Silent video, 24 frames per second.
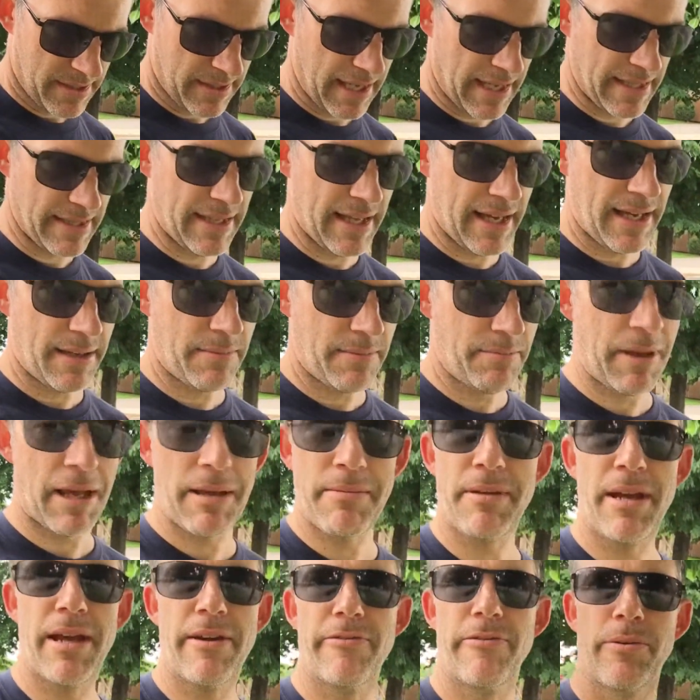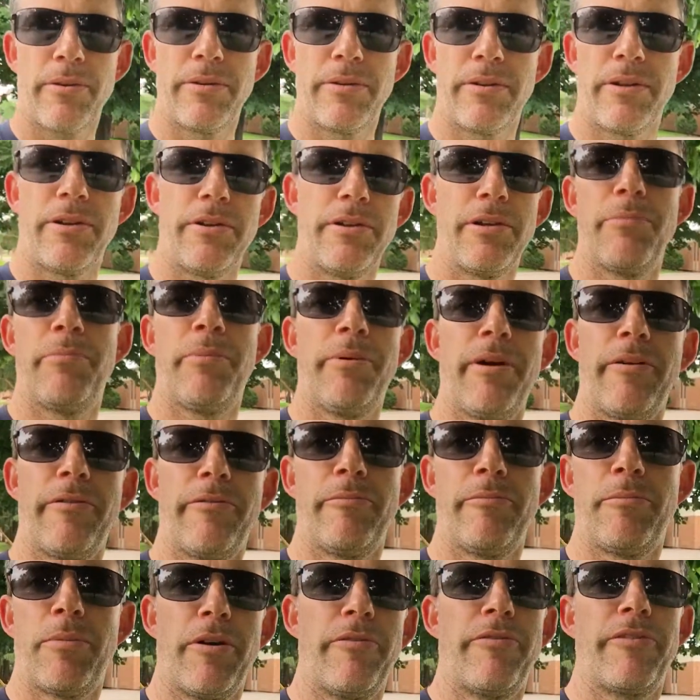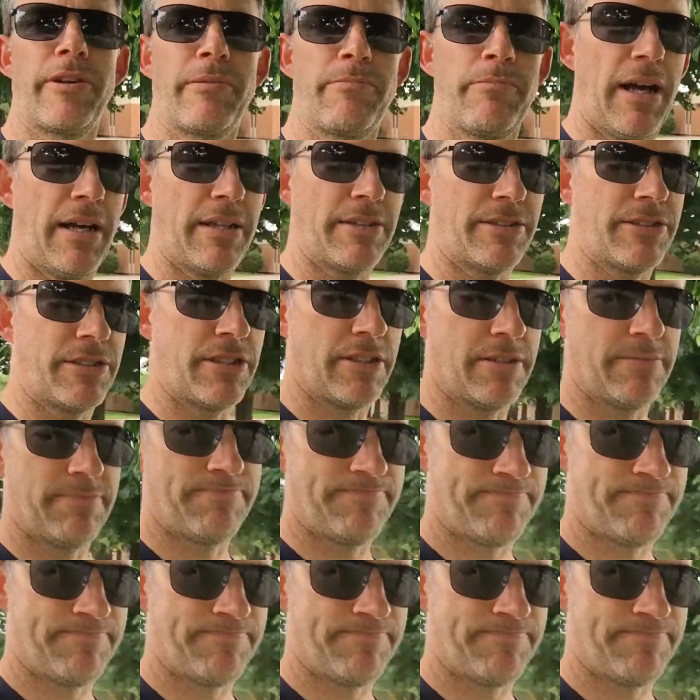And then maybe everyone learned the per perfect posture.